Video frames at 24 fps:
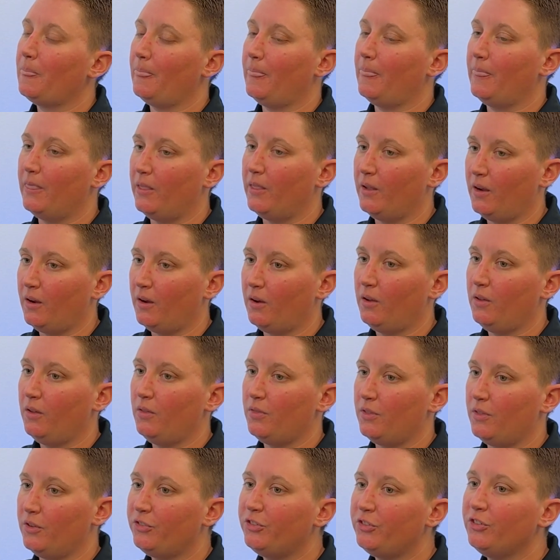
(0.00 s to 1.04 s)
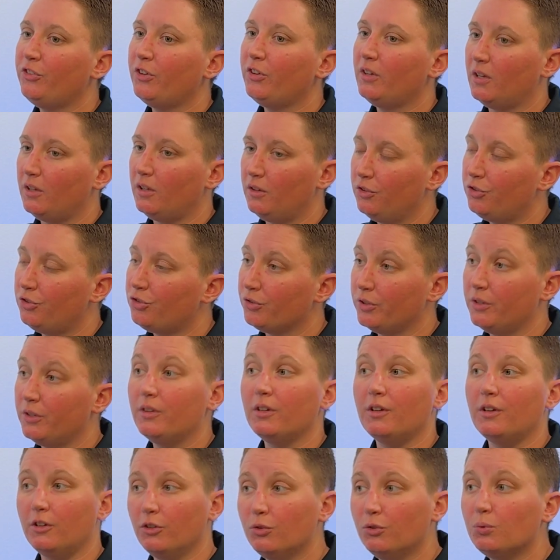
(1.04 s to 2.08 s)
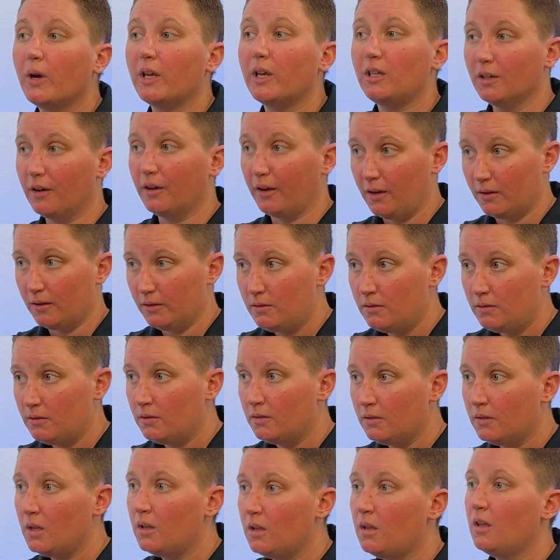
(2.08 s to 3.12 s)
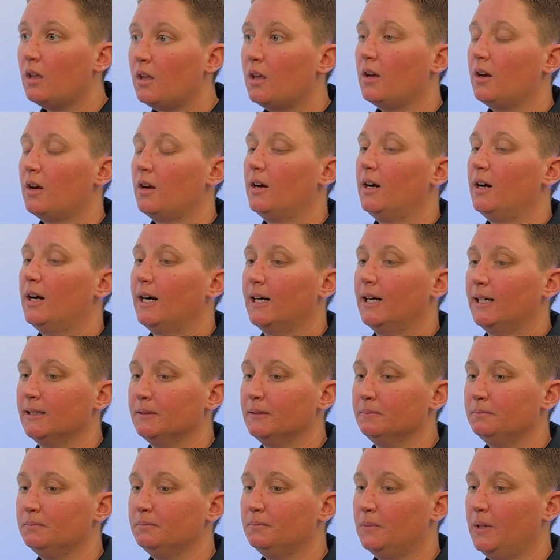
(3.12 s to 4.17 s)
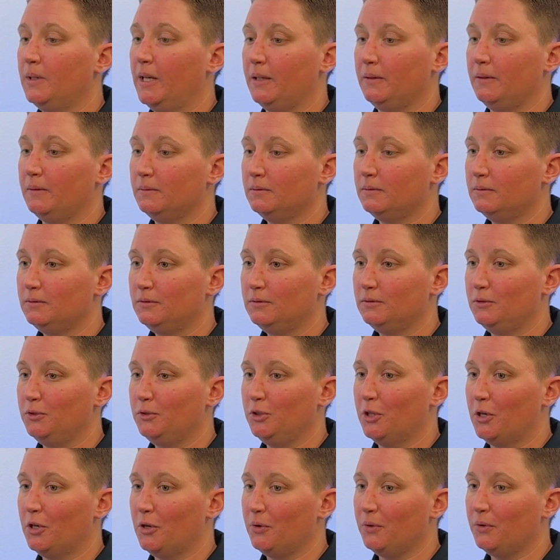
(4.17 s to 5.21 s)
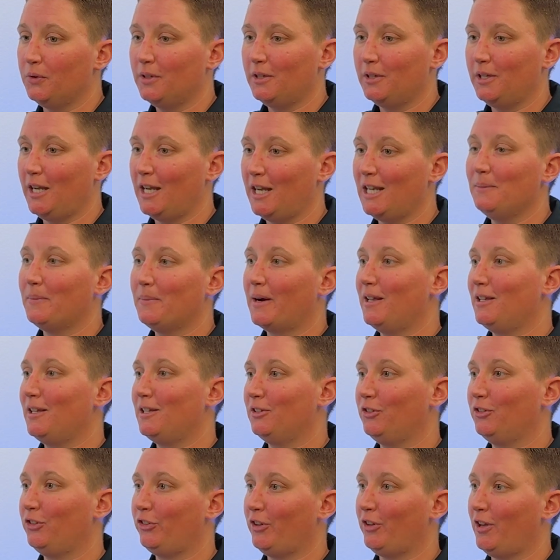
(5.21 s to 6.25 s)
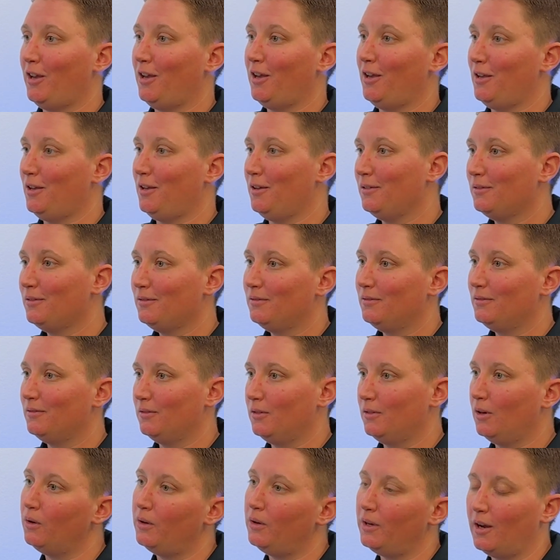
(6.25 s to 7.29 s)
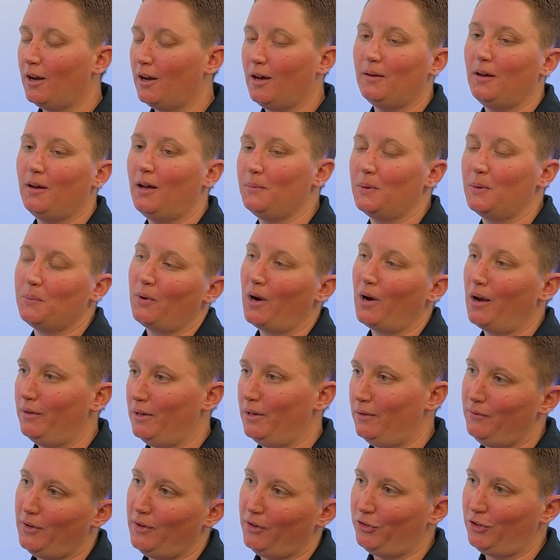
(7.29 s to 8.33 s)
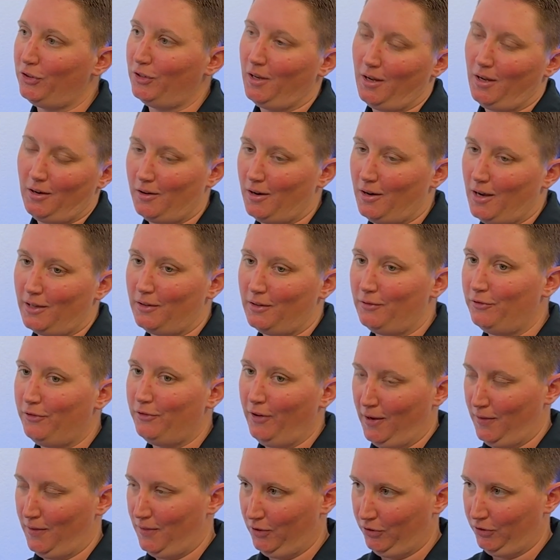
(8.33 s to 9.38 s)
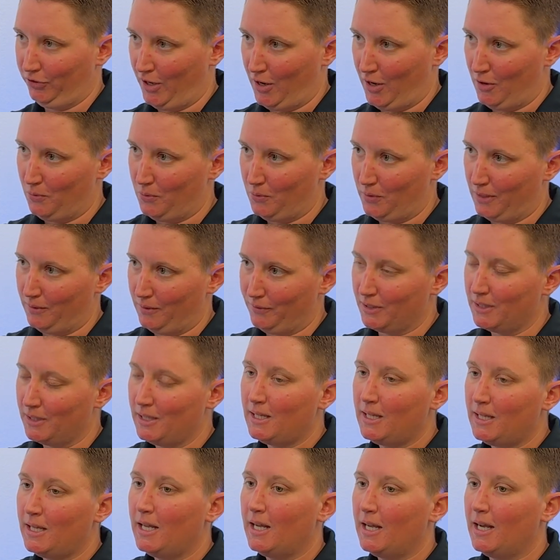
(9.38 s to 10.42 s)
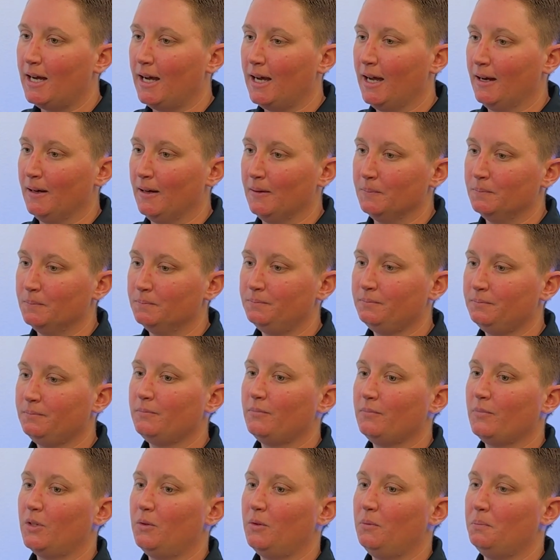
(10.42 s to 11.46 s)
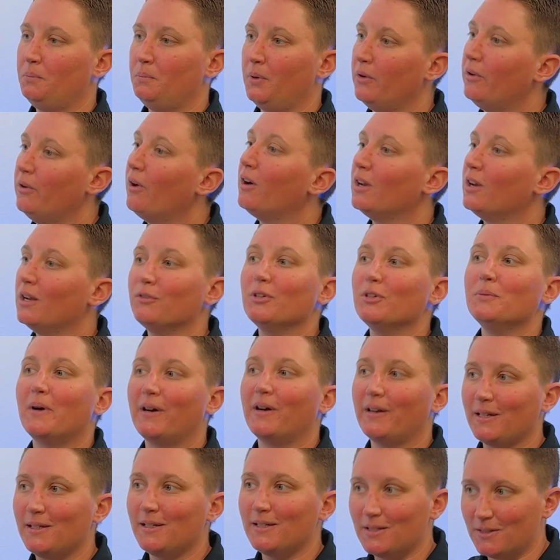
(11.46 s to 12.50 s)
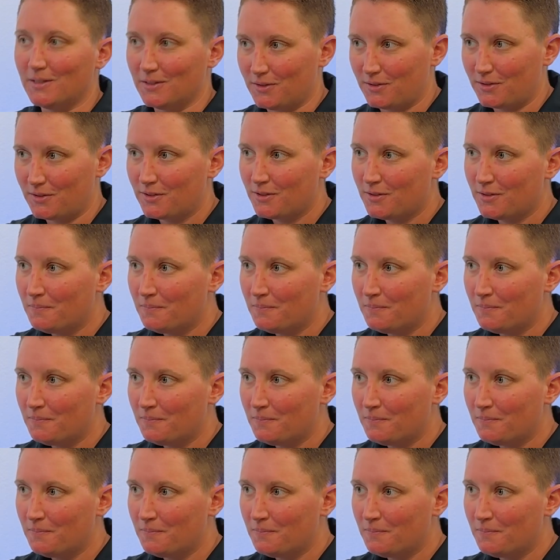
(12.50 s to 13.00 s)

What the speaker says: This is an industry that is regulated. And, anybody can say, oh, yeah, I'm a private investigator, I can find this out, whatever. But not everybody is.